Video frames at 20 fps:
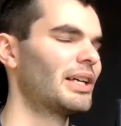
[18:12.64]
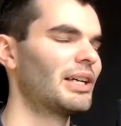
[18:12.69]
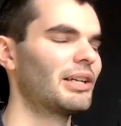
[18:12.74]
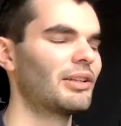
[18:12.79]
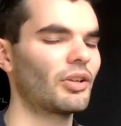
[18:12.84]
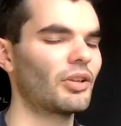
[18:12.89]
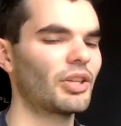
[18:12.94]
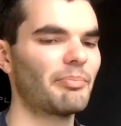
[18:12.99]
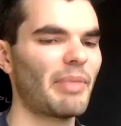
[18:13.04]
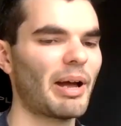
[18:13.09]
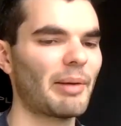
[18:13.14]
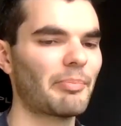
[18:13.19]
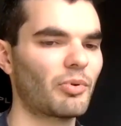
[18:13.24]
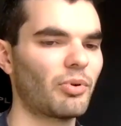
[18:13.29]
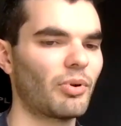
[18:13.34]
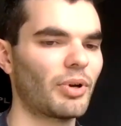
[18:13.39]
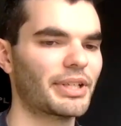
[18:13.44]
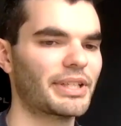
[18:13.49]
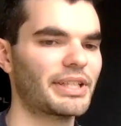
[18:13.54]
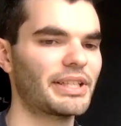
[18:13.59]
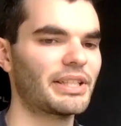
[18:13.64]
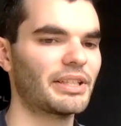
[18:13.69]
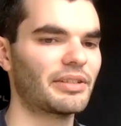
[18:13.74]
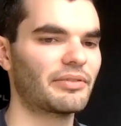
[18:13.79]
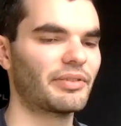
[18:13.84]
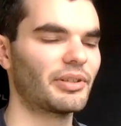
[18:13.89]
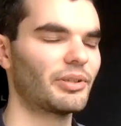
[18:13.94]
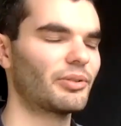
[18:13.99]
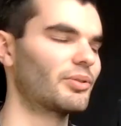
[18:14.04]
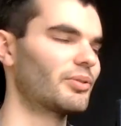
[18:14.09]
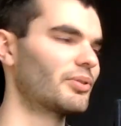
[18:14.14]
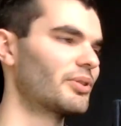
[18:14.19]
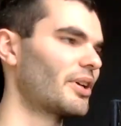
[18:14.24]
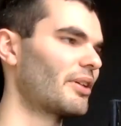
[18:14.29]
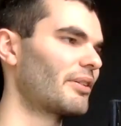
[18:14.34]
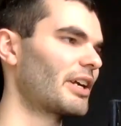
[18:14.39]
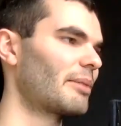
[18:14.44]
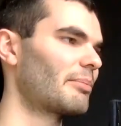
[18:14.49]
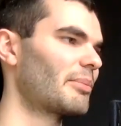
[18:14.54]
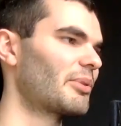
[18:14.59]
like, the map quality did feel good,
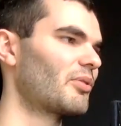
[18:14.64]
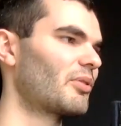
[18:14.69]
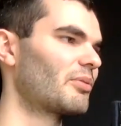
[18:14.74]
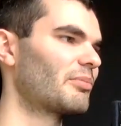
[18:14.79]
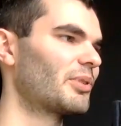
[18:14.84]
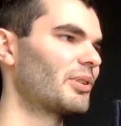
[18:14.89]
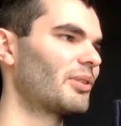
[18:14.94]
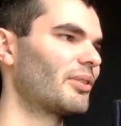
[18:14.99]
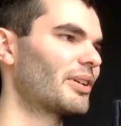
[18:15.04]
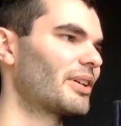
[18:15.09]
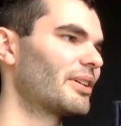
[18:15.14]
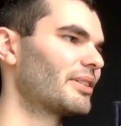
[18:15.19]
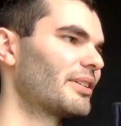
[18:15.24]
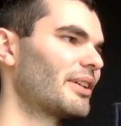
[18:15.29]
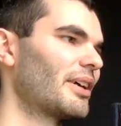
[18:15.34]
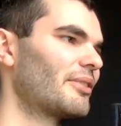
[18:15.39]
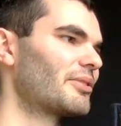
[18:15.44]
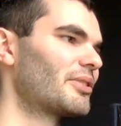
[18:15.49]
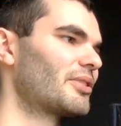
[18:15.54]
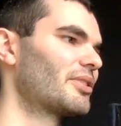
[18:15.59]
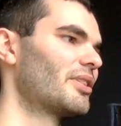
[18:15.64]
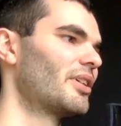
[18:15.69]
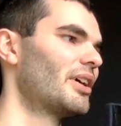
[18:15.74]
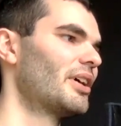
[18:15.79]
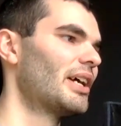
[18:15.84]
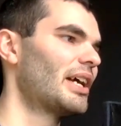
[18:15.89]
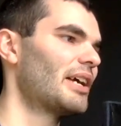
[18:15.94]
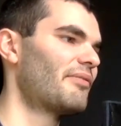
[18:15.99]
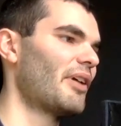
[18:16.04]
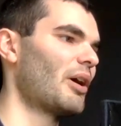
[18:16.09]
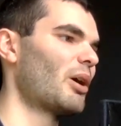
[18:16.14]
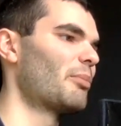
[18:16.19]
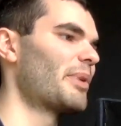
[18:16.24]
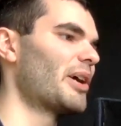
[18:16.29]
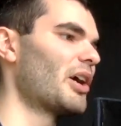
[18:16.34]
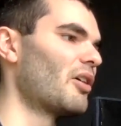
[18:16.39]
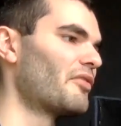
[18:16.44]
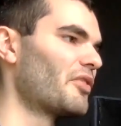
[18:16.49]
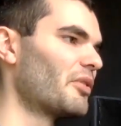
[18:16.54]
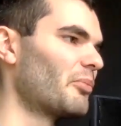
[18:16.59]
don't get me wrong, but like, I don't know, just it felt a bit
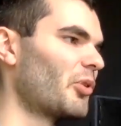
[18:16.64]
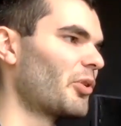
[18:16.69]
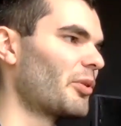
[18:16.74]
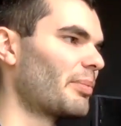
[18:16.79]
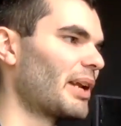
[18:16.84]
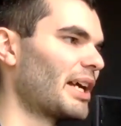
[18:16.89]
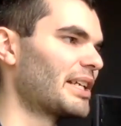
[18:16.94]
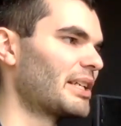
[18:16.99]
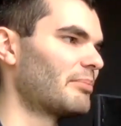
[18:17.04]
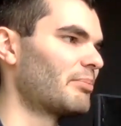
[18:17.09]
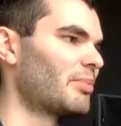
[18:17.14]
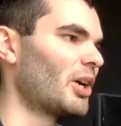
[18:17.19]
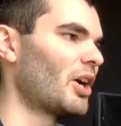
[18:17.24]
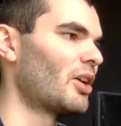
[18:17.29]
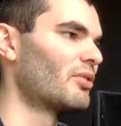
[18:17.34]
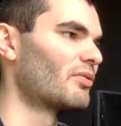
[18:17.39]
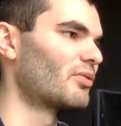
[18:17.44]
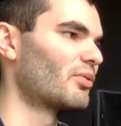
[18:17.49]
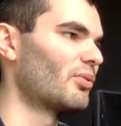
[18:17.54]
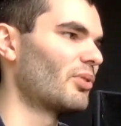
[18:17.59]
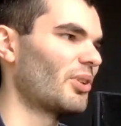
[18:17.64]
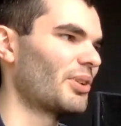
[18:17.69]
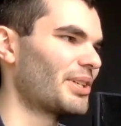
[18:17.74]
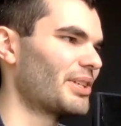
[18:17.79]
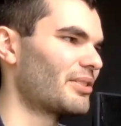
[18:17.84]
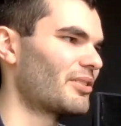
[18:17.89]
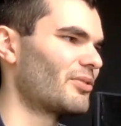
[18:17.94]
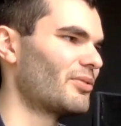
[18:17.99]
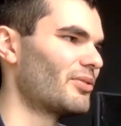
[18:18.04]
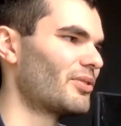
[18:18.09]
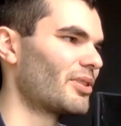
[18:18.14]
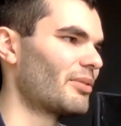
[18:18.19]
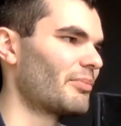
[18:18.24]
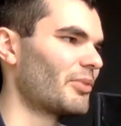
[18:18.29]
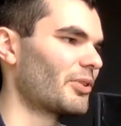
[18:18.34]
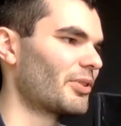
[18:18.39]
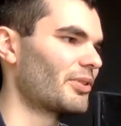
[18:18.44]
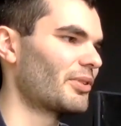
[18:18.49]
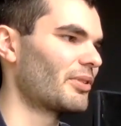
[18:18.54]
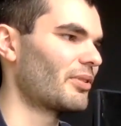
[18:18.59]
off, the multiplayer did, but overall, like, it's good. I'm
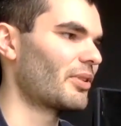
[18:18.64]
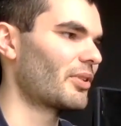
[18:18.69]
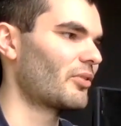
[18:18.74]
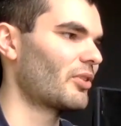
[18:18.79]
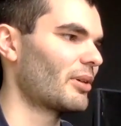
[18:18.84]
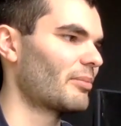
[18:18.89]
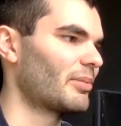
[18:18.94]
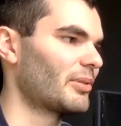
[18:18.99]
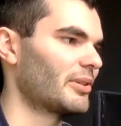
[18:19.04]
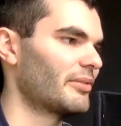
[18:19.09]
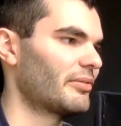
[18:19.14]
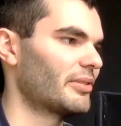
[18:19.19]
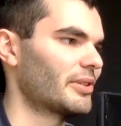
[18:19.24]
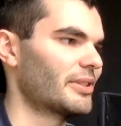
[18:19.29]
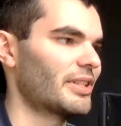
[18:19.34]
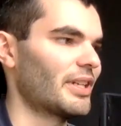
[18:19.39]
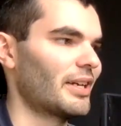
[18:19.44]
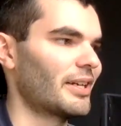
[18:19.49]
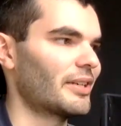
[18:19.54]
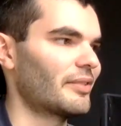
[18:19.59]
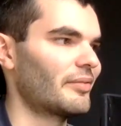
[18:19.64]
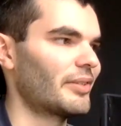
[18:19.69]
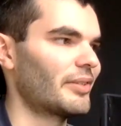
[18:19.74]
not going to like crap on it for the sake of